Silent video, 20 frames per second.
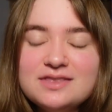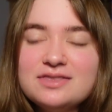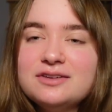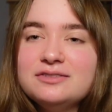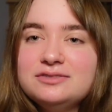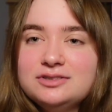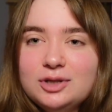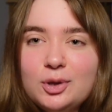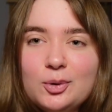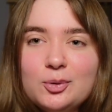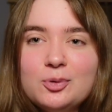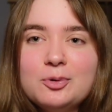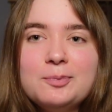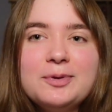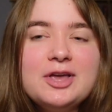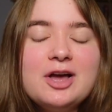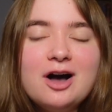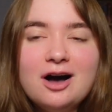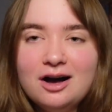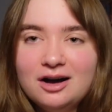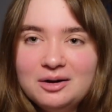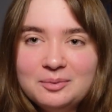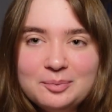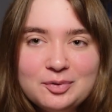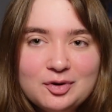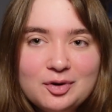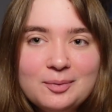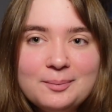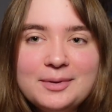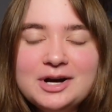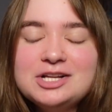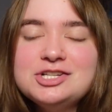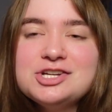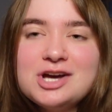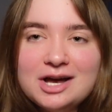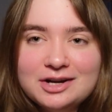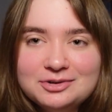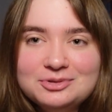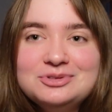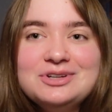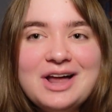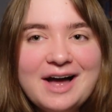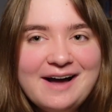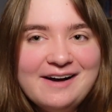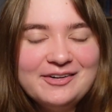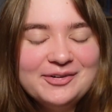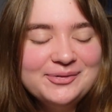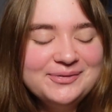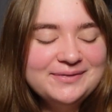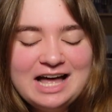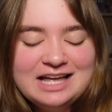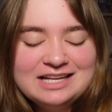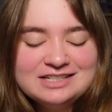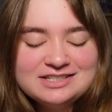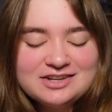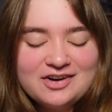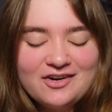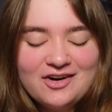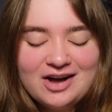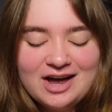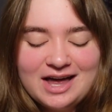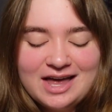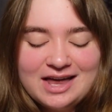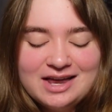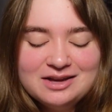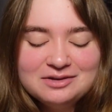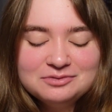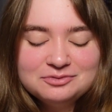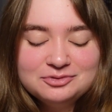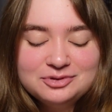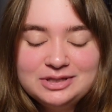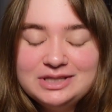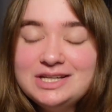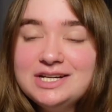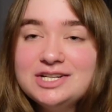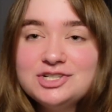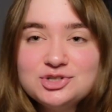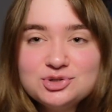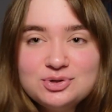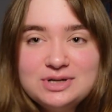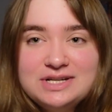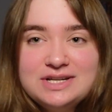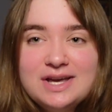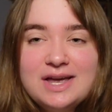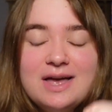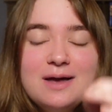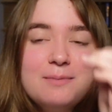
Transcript: The vlog will be up on my channel now and I really enjoyed it.